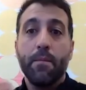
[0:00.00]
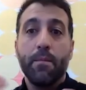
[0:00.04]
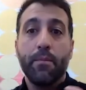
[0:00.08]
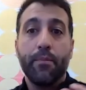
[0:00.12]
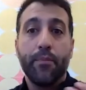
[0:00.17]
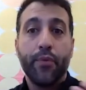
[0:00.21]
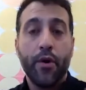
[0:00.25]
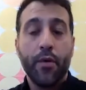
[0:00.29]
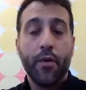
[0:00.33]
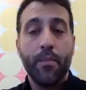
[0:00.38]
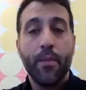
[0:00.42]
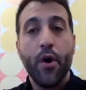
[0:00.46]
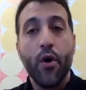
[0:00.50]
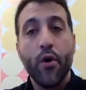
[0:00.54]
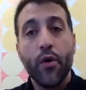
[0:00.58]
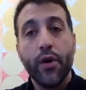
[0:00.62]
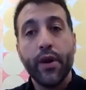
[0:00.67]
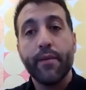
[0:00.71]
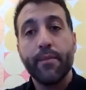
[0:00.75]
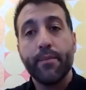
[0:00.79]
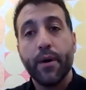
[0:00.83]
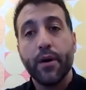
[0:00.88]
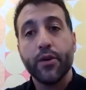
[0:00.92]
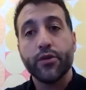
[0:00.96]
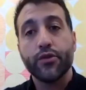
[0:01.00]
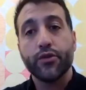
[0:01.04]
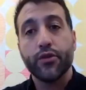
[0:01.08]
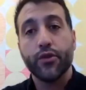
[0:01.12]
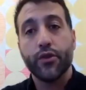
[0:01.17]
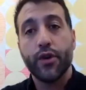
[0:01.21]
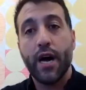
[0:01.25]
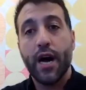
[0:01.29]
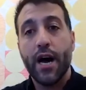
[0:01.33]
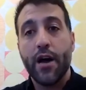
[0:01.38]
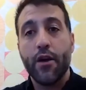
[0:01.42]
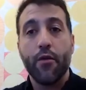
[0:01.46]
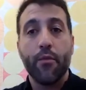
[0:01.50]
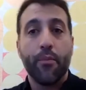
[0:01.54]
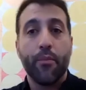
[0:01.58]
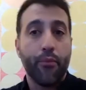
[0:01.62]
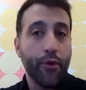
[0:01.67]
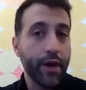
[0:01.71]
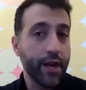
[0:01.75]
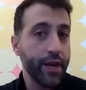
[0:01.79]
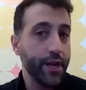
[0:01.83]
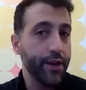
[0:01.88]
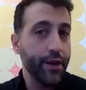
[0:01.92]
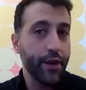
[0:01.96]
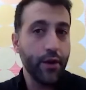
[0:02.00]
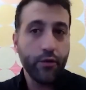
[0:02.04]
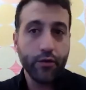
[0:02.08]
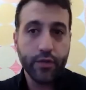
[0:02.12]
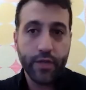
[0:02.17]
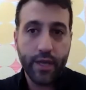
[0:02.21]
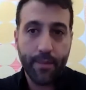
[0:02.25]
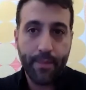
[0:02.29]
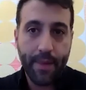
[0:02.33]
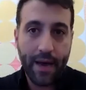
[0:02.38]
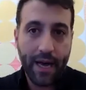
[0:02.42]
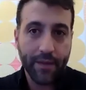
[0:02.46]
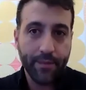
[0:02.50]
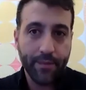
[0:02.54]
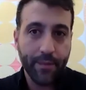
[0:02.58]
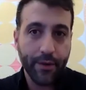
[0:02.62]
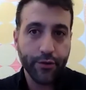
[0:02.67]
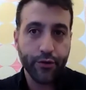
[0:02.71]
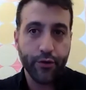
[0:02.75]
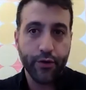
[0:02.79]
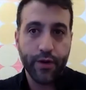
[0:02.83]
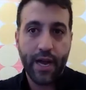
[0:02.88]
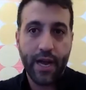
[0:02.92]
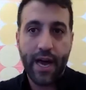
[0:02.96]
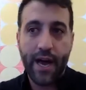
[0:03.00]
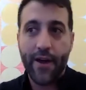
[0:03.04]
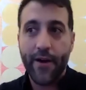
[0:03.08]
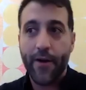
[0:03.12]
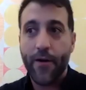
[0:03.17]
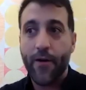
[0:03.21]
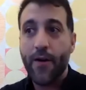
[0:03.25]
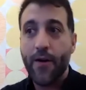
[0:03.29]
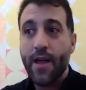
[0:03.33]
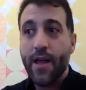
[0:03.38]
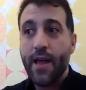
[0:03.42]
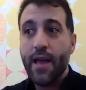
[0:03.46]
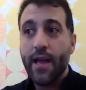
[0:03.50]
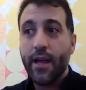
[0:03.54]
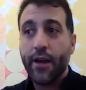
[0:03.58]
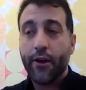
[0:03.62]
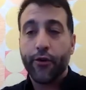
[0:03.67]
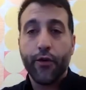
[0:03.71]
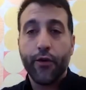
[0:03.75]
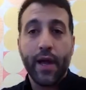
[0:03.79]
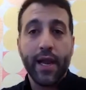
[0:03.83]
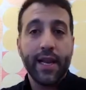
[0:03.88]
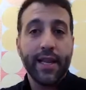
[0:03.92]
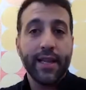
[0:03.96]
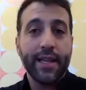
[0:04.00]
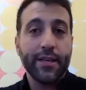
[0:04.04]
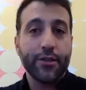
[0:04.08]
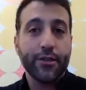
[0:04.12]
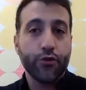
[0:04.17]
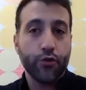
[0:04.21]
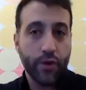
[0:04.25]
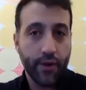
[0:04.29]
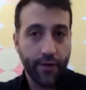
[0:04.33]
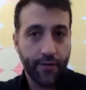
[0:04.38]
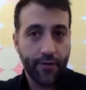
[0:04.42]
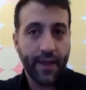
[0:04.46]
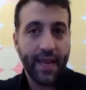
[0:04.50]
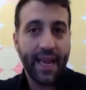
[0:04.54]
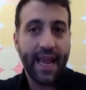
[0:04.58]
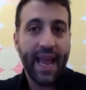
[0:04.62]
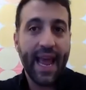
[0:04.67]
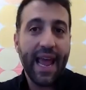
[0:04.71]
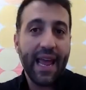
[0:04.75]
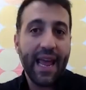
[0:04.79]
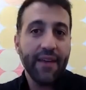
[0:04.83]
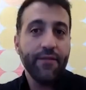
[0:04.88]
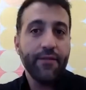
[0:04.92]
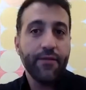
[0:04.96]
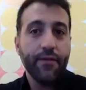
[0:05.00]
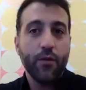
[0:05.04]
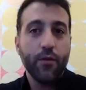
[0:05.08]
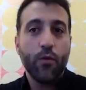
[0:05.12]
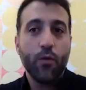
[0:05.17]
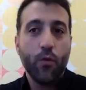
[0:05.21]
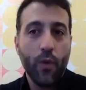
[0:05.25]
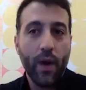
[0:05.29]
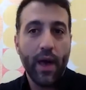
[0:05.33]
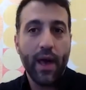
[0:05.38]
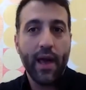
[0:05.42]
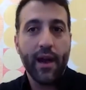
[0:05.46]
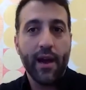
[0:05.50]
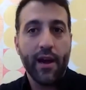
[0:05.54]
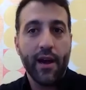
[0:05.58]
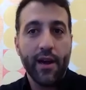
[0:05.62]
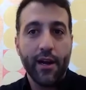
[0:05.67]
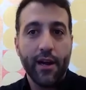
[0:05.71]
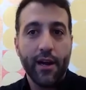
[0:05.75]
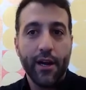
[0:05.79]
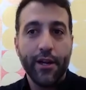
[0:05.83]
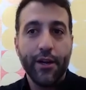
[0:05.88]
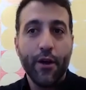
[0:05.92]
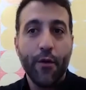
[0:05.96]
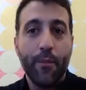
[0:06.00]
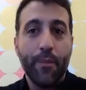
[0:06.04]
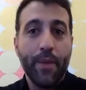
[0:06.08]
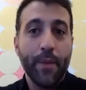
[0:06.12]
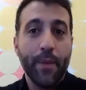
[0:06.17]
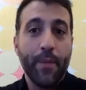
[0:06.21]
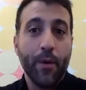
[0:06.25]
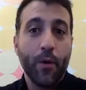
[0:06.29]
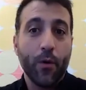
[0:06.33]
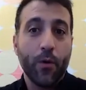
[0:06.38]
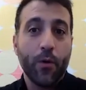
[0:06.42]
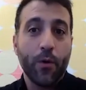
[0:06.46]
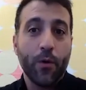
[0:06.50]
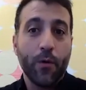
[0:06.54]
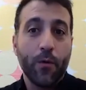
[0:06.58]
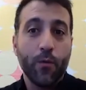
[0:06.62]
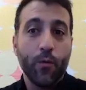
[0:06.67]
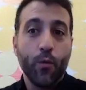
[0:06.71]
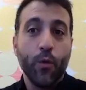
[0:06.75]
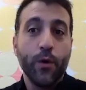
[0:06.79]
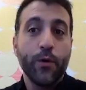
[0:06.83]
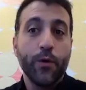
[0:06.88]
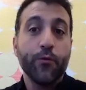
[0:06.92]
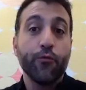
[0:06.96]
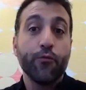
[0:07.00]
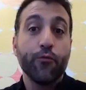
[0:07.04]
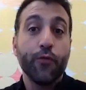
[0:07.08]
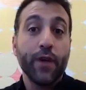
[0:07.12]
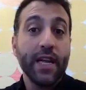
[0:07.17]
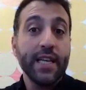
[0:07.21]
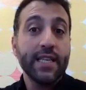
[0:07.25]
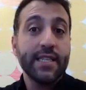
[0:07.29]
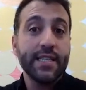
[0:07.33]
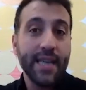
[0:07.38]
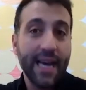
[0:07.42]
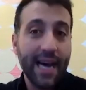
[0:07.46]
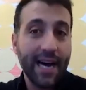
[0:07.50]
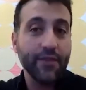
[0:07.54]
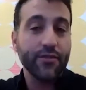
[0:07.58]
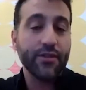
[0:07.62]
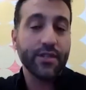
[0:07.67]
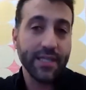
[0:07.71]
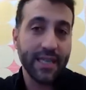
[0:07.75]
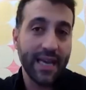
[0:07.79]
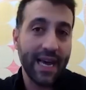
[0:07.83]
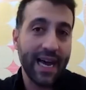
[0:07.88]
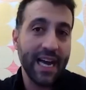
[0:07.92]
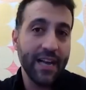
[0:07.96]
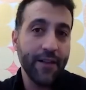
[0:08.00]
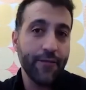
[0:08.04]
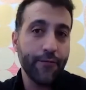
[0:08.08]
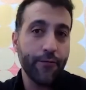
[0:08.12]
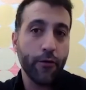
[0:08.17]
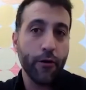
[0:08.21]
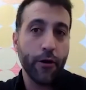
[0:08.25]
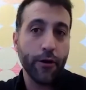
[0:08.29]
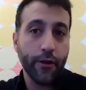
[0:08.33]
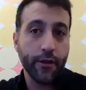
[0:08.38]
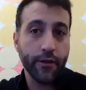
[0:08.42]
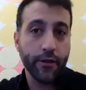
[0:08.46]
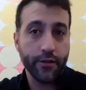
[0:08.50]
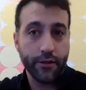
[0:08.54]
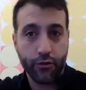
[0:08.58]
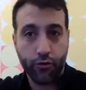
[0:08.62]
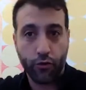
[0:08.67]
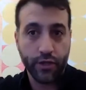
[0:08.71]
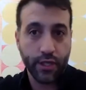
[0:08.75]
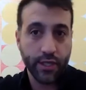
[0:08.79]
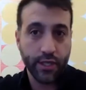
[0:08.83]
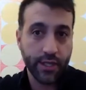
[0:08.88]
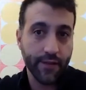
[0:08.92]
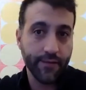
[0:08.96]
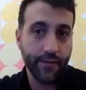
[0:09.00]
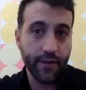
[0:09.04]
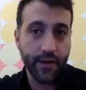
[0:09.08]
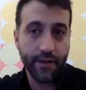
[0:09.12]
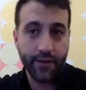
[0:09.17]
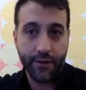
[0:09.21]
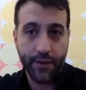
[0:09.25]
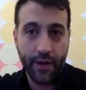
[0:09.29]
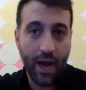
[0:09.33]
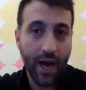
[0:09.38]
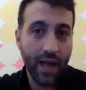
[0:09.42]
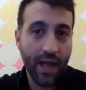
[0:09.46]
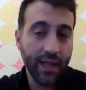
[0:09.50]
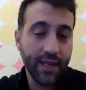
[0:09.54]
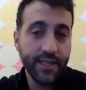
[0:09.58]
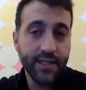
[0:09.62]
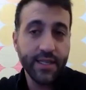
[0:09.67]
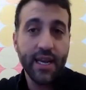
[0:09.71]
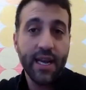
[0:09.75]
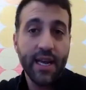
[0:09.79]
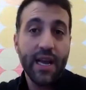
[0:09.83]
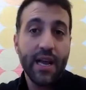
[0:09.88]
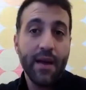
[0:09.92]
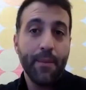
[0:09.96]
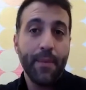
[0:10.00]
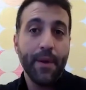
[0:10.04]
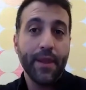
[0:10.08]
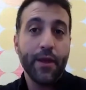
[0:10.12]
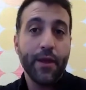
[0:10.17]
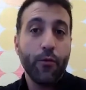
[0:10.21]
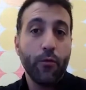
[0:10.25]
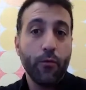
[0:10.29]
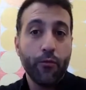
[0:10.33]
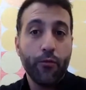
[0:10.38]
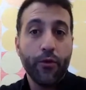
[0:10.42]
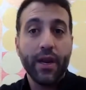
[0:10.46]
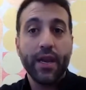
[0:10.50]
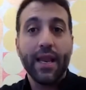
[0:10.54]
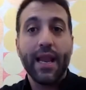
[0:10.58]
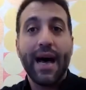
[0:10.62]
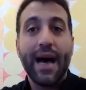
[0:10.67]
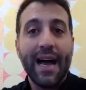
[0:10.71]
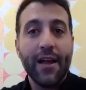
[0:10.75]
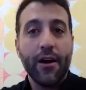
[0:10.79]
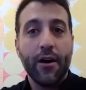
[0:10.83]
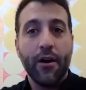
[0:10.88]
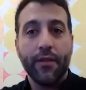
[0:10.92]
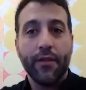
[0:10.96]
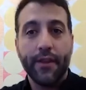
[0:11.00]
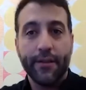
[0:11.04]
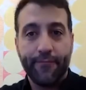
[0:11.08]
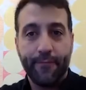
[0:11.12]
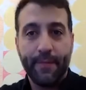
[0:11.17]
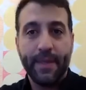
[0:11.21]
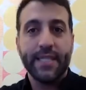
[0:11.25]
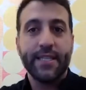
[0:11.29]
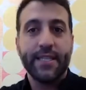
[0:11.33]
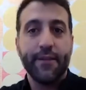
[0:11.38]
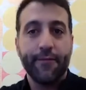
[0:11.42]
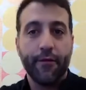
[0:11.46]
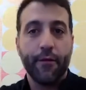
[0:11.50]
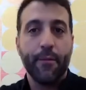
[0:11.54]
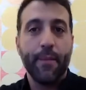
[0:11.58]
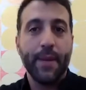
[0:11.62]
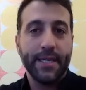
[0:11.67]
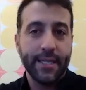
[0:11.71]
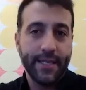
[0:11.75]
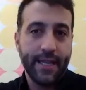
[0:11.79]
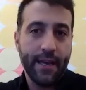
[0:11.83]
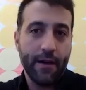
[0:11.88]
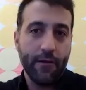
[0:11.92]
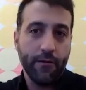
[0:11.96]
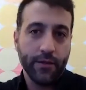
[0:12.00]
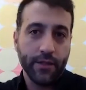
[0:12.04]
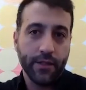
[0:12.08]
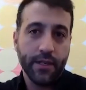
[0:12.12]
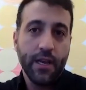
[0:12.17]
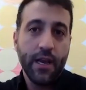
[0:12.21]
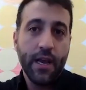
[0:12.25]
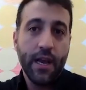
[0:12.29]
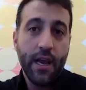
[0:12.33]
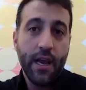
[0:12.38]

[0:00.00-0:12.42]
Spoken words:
promoting Bolsonaro, bringing news about Bolsonaro, creating this sort of cave where people wouldn't reach outside for other sources of knowledge, but they would rely on the misinformation that was